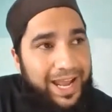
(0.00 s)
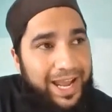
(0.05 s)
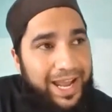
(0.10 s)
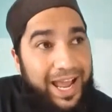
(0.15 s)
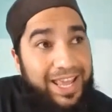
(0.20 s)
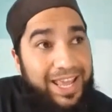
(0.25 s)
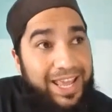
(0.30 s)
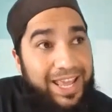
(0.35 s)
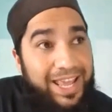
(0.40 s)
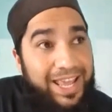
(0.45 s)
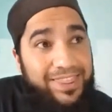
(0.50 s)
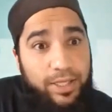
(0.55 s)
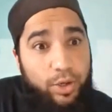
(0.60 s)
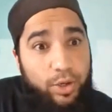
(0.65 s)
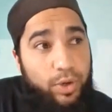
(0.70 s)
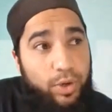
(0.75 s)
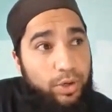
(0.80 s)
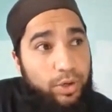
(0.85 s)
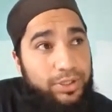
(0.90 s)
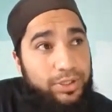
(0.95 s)
I then
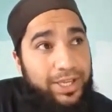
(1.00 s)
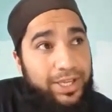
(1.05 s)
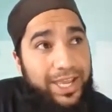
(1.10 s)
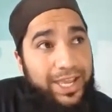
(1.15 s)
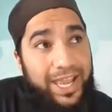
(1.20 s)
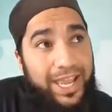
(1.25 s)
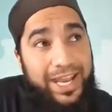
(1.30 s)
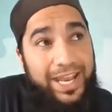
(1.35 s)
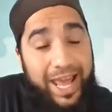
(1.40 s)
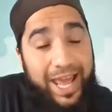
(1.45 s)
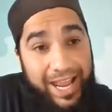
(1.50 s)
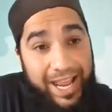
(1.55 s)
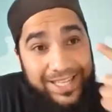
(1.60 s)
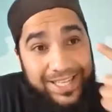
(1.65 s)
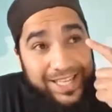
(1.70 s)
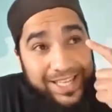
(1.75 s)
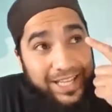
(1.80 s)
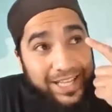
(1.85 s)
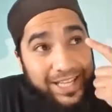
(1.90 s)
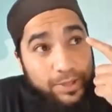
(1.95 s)
go out and I
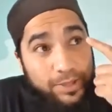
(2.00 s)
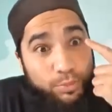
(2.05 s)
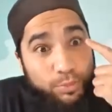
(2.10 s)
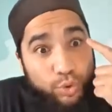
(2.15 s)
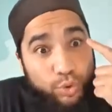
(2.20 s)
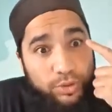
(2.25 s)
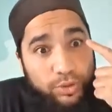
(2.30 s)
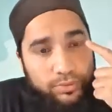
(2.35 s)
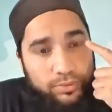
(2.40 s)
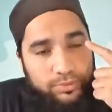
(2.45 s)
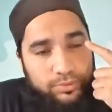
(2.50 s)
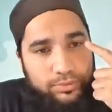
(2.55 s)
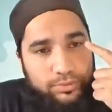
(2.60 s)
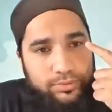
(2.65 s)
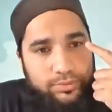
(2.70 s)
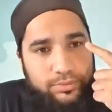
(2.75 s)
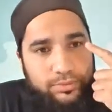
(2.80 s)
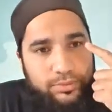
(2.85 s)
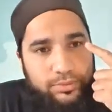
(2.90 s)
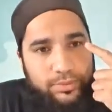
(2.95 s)
cite the moon.
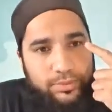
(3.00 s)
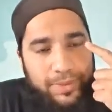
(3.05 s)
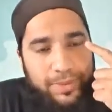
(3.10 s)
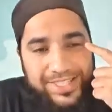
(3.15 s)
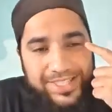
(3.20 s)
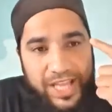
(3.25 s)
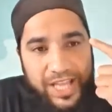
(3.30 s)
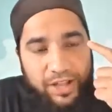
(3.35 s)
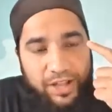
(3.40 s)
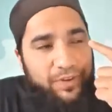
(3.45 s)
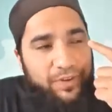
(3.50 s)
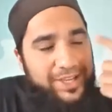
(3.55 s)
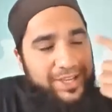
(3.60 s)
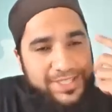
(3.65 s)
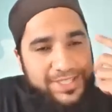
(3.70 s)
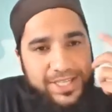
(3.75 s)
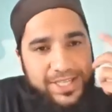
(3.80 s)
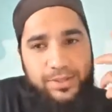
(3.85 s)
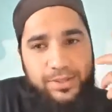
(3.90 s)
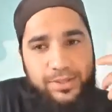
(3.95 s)
Myself, I
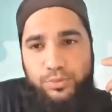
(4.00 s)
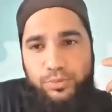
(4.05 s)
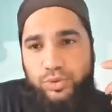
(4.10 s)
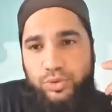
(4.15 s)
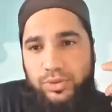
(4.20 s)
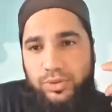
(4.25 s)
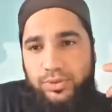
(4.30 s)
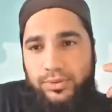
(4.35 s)
see the moon.